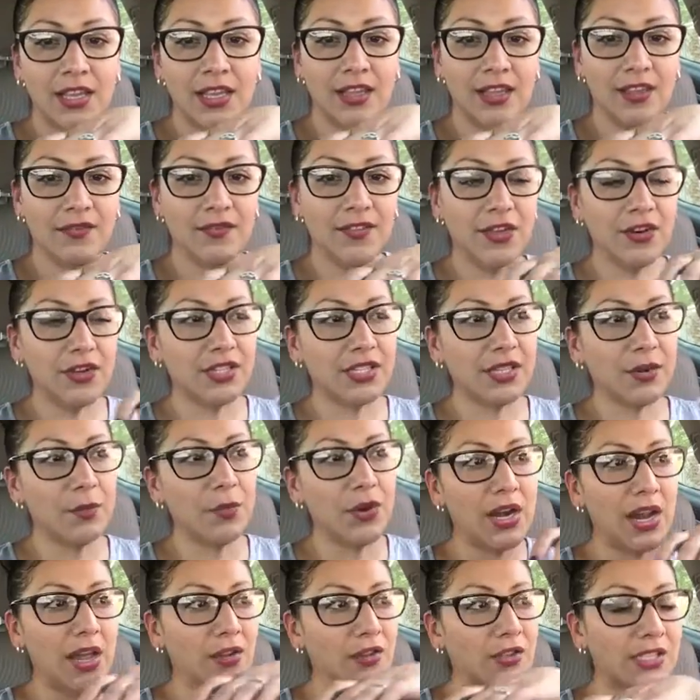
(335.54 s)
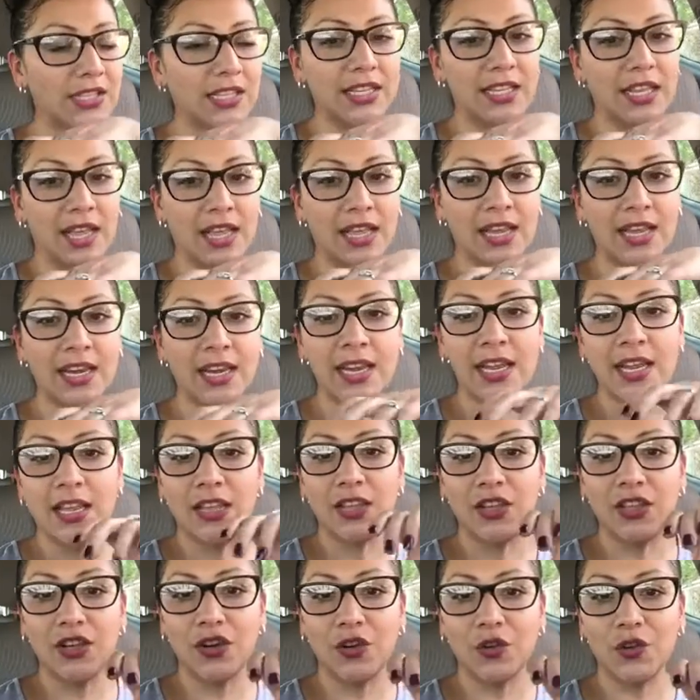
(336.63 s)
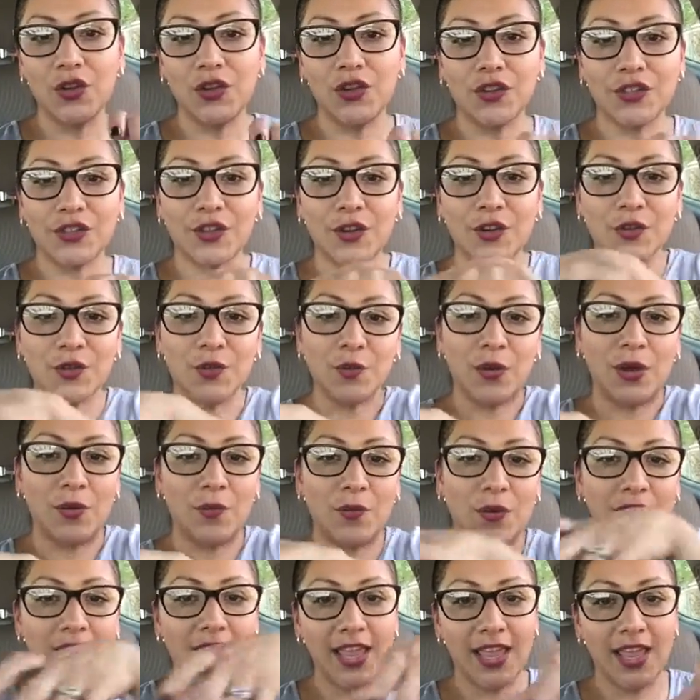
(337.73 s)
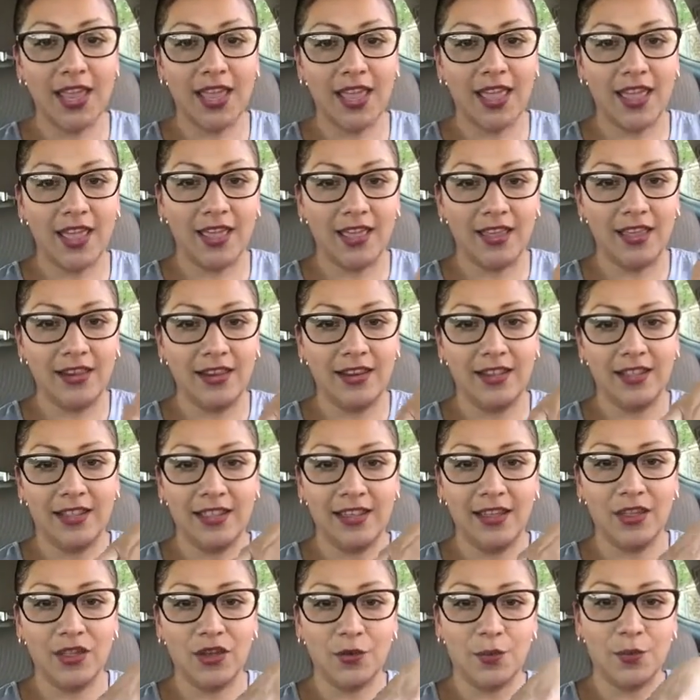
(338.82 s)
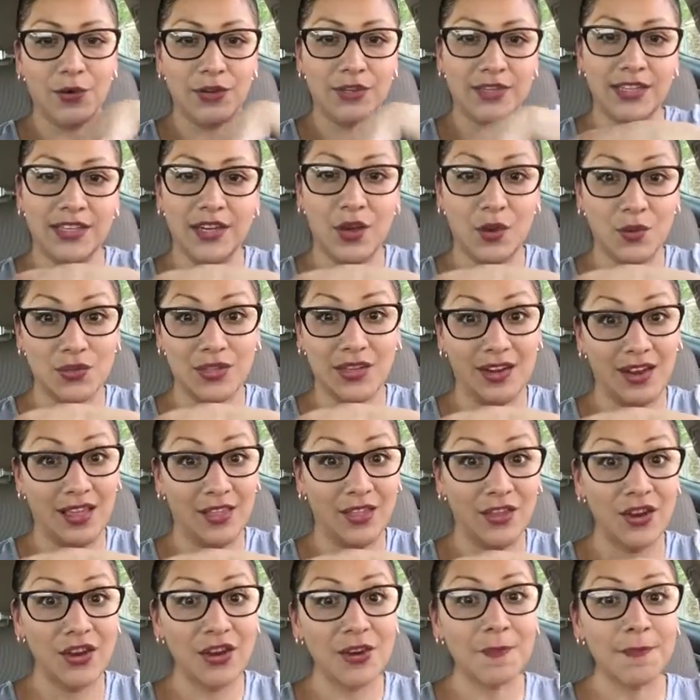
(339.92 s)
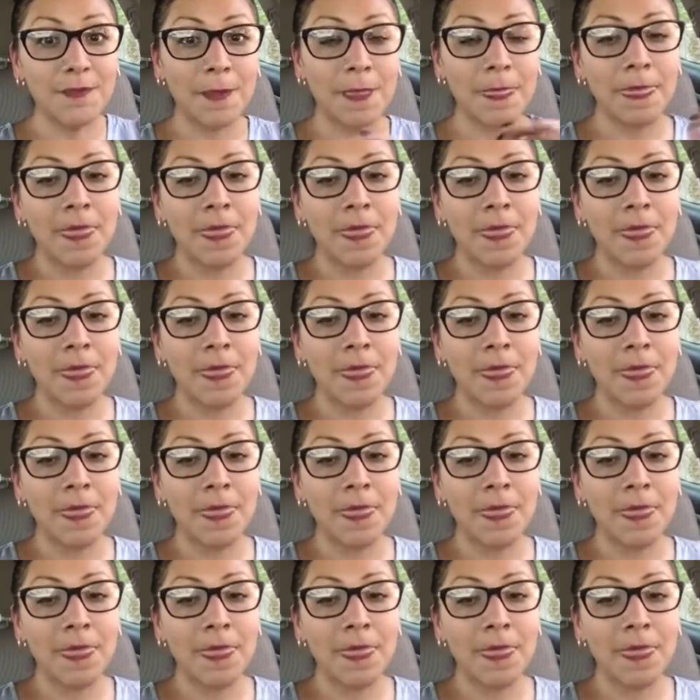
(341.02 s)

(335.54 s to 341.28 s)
if there's someone else in line, you know, yours goes one way and the other person goes another.